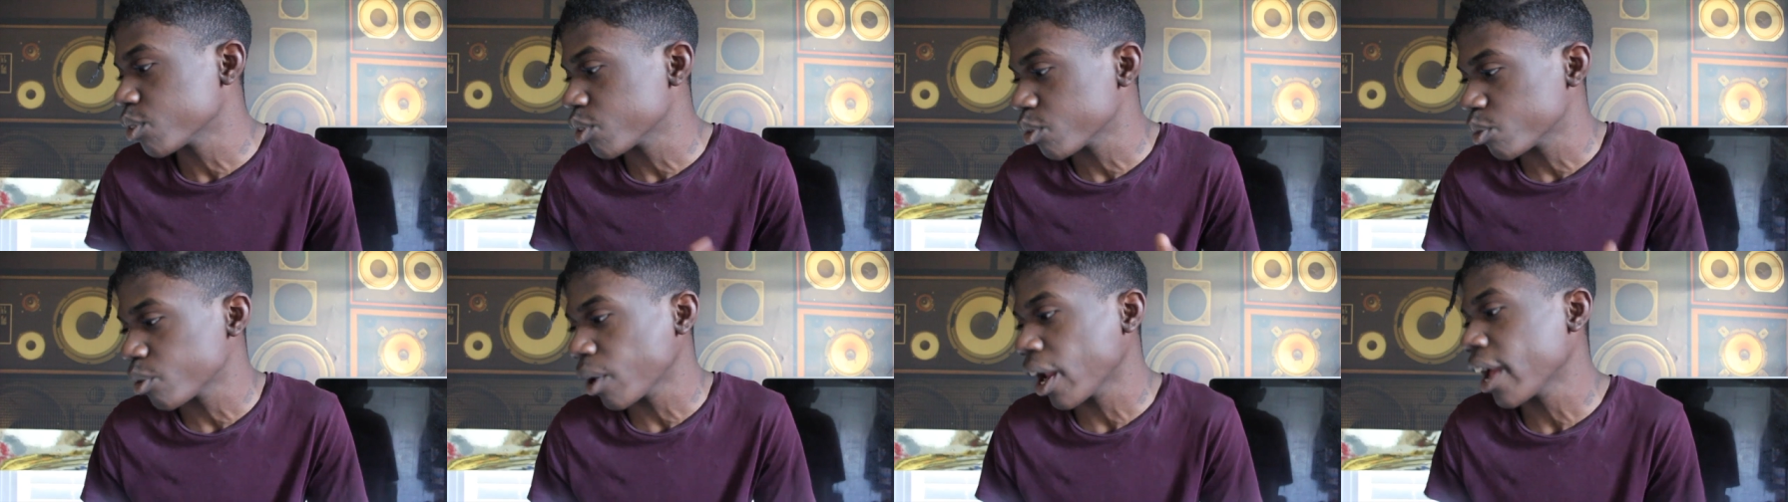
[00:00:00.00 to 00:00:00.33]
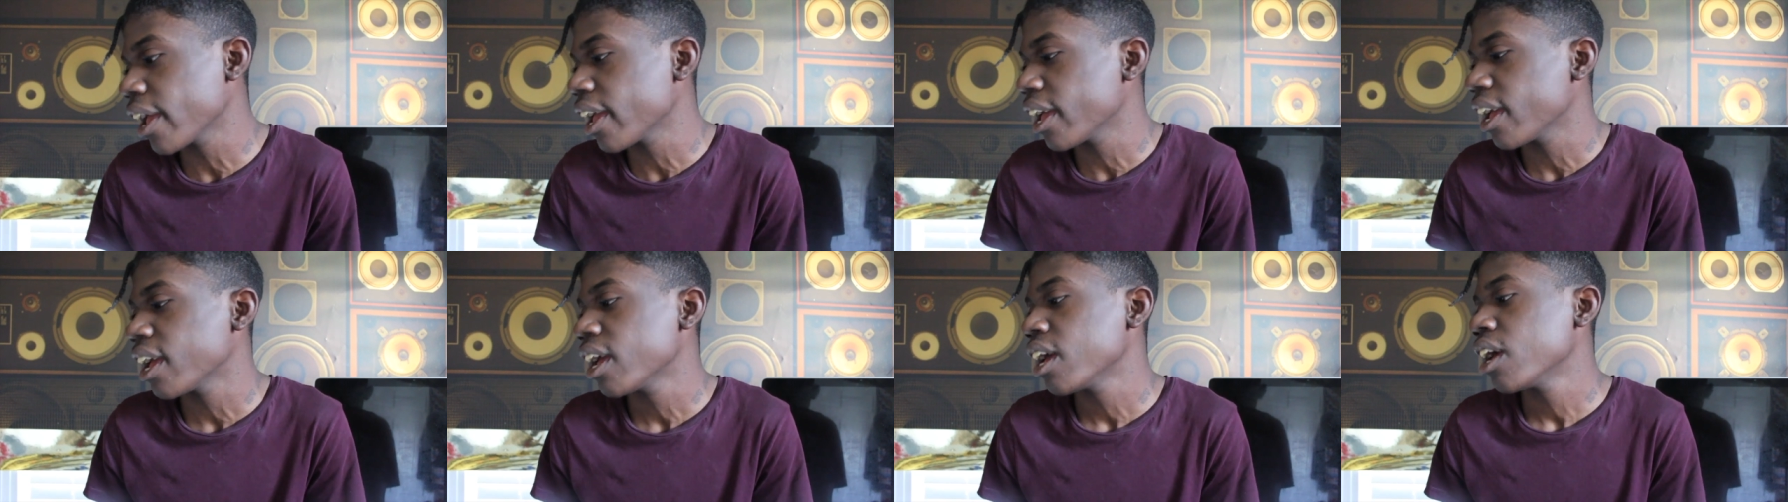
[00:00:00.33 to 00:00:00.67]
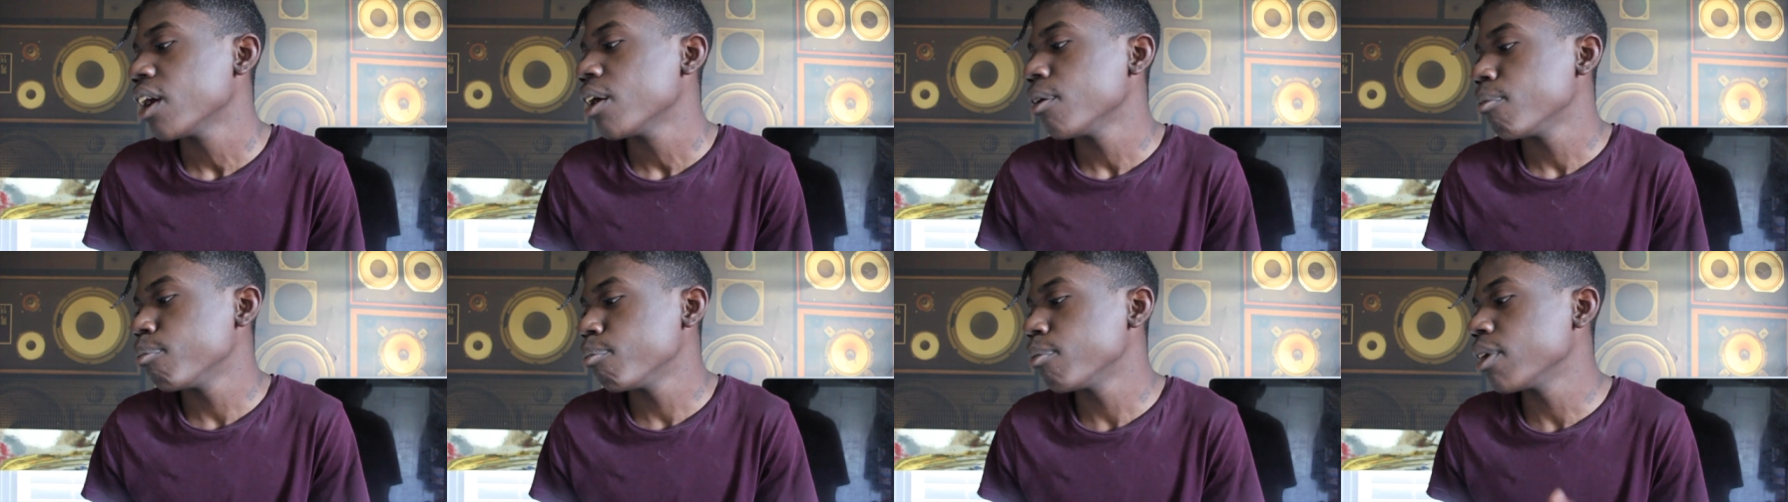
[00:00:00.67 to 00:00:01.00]
was right,
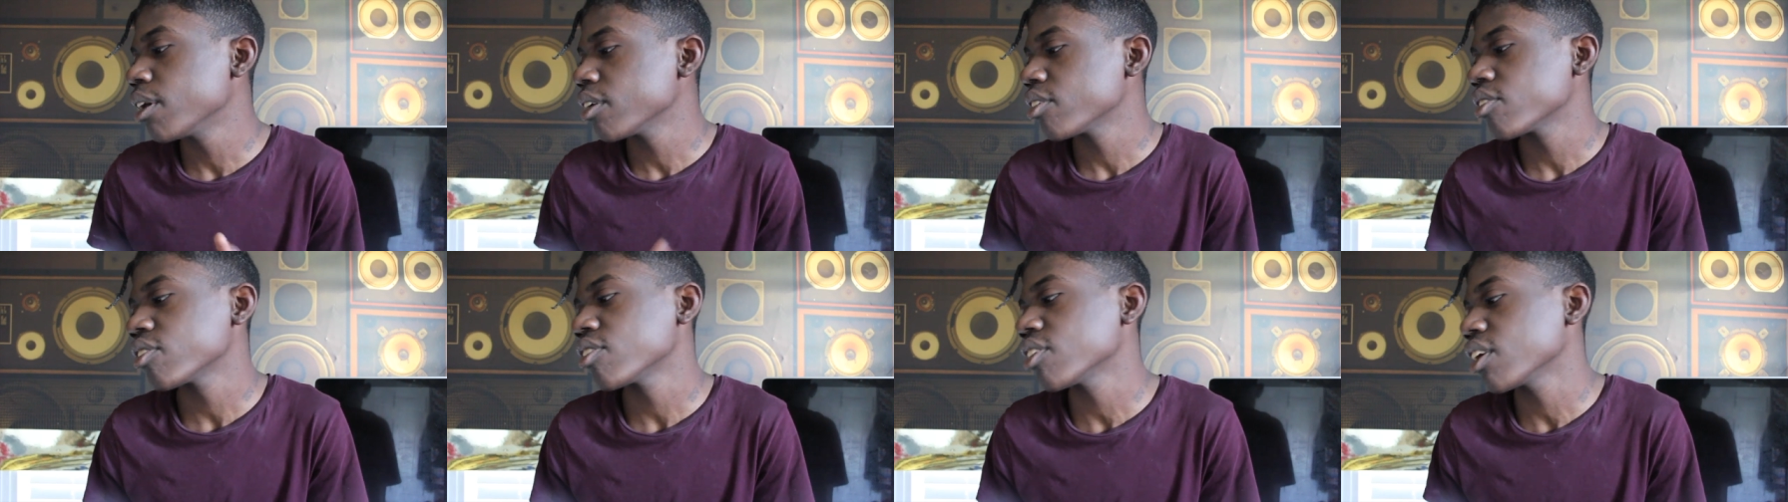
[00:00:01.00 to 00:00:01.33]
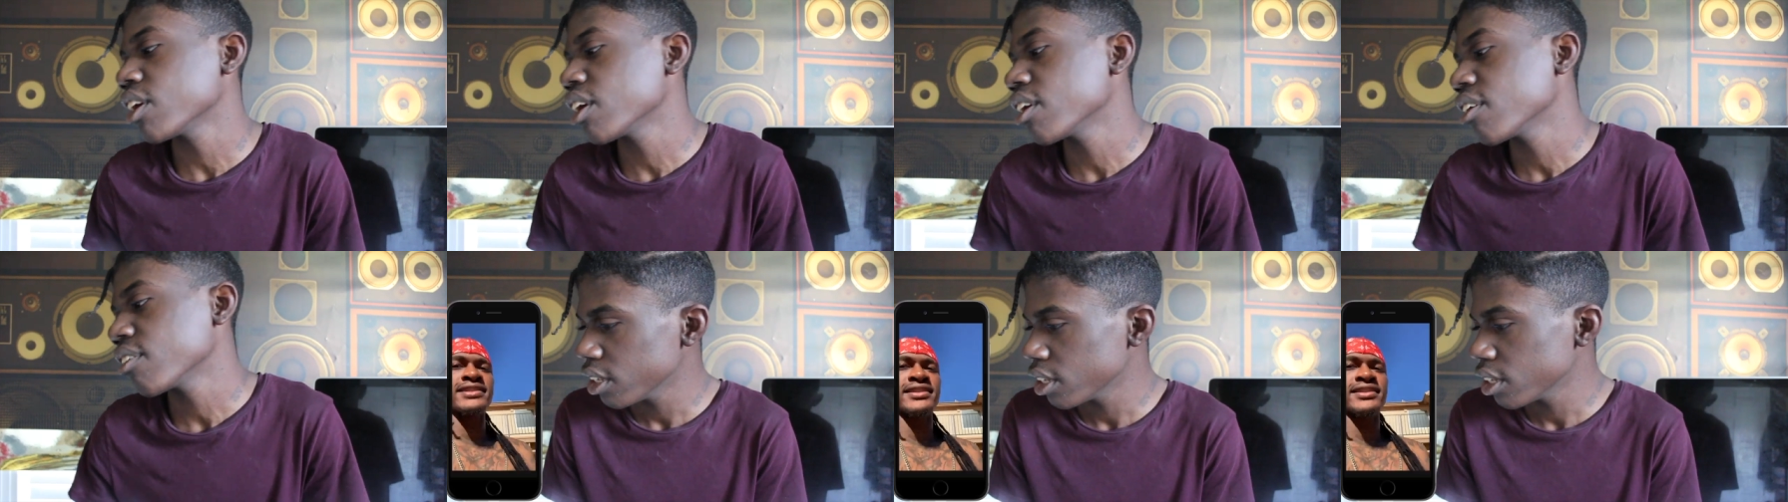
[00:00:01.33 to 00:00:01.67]
must see.